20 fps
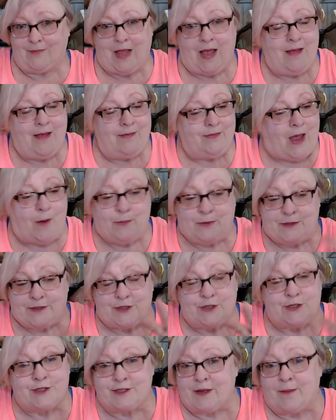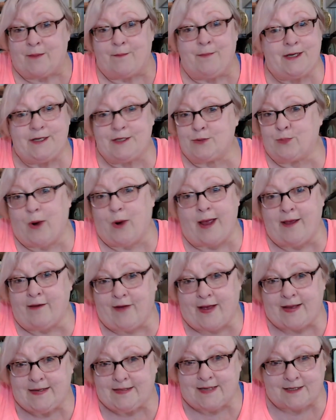That was just somebody's way of
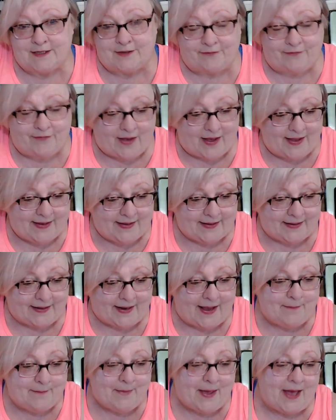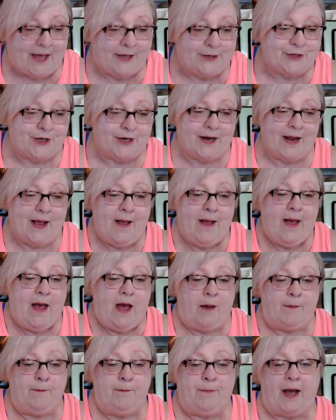identifying it, I imagine.
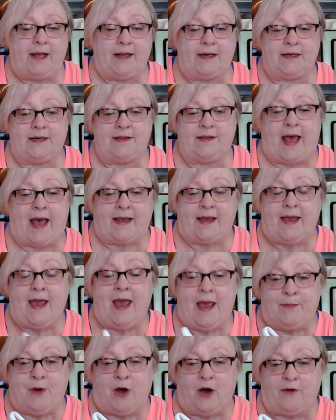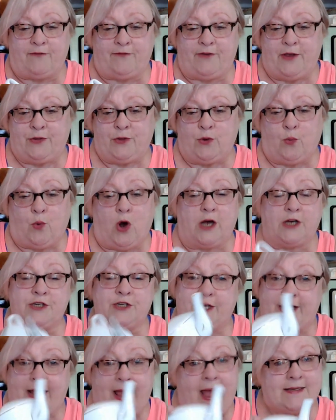But that came off in the
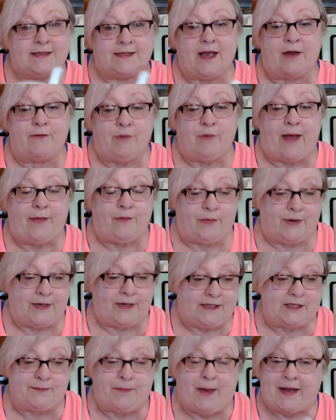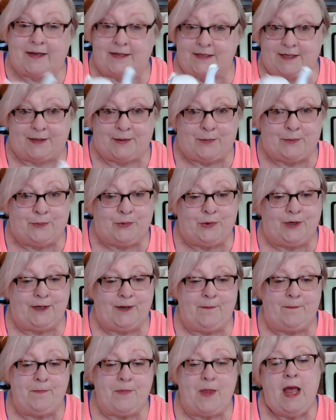washing as I rather expected it would.
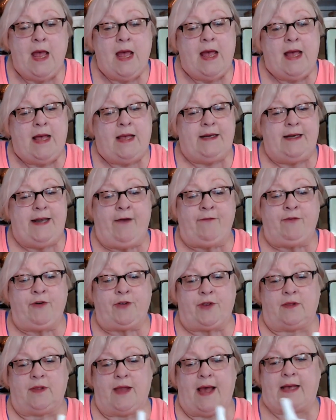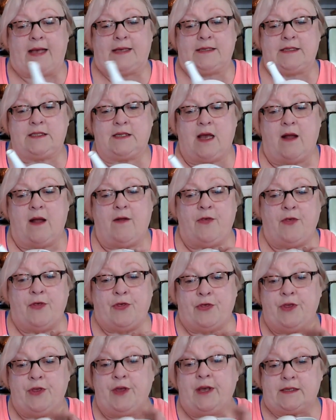Nevertheless,
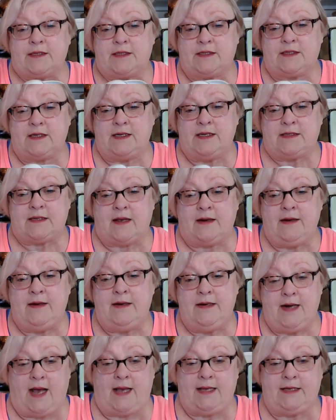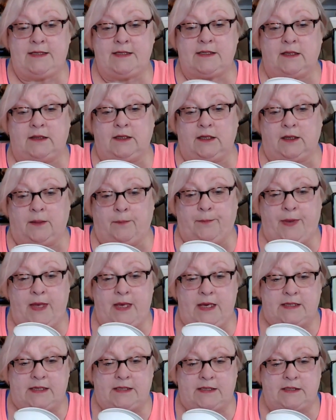this is a nice little
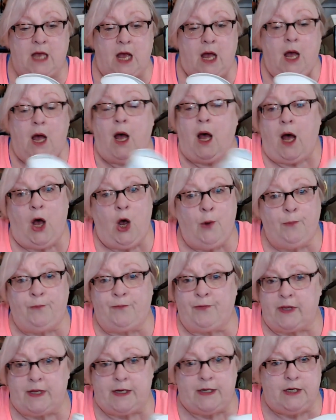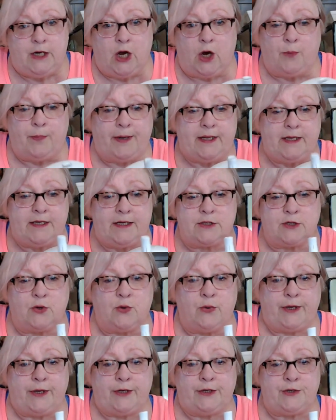piece. Hopefully nobody is
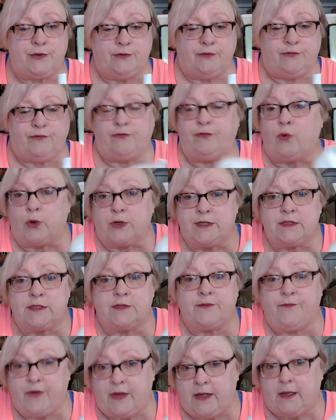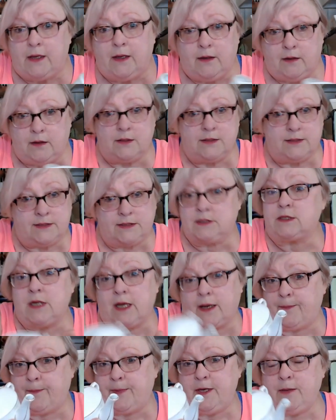going to force feed
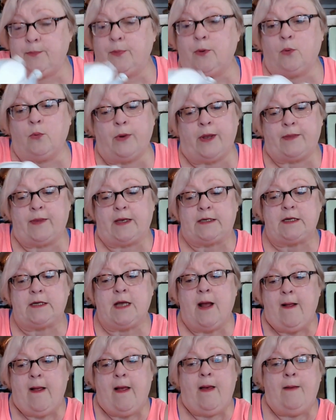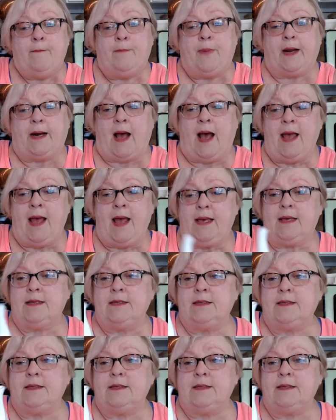sick people with it, but I can